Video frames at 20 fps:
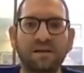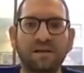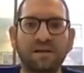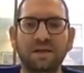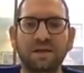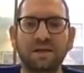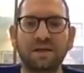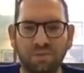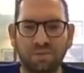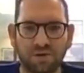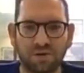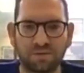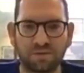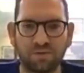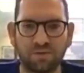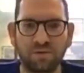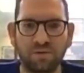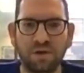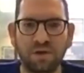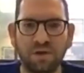as
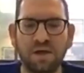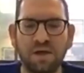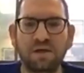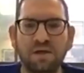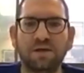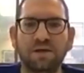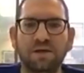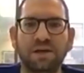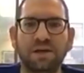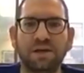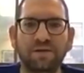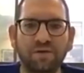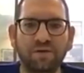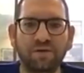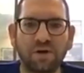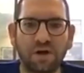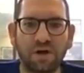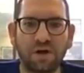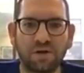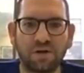possible, that if you
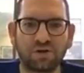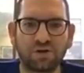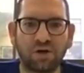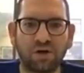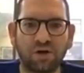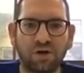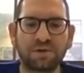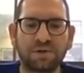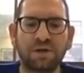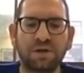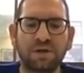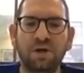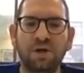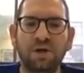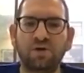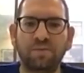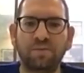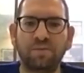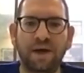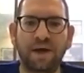go to the shops,
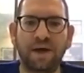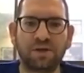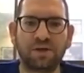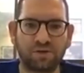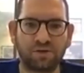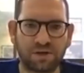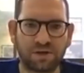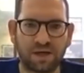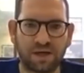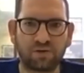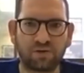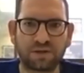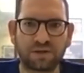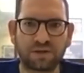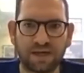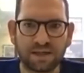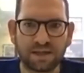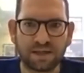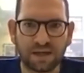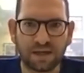you make sure you take your
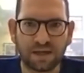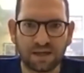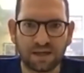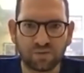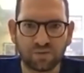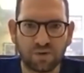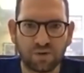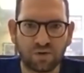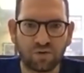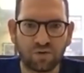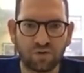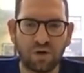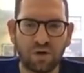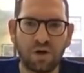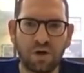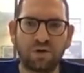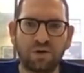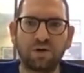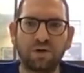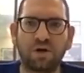sanitizer with you,
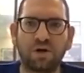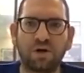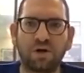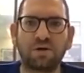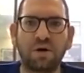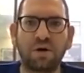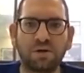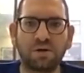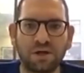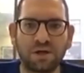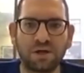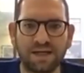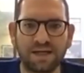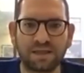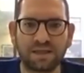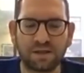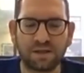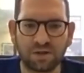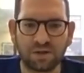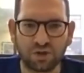you don't congregate in
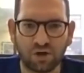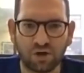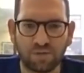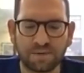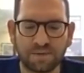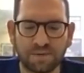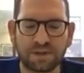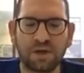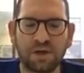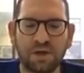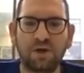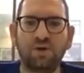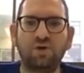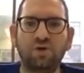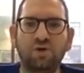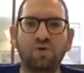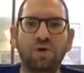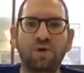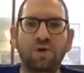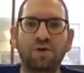the shops, you
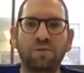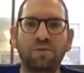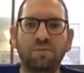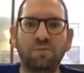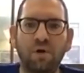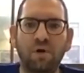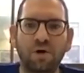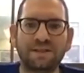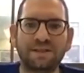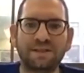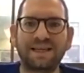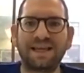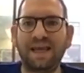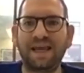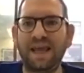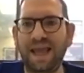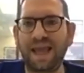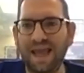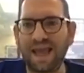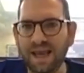wear a mask
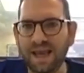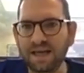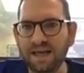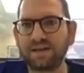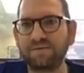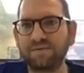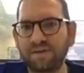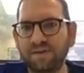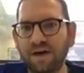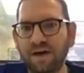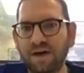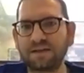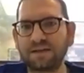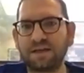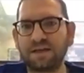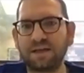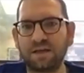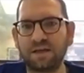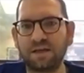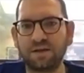and a visor
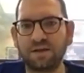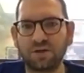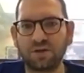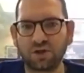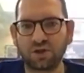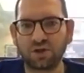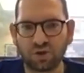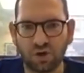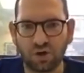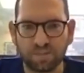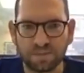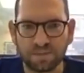in the shops,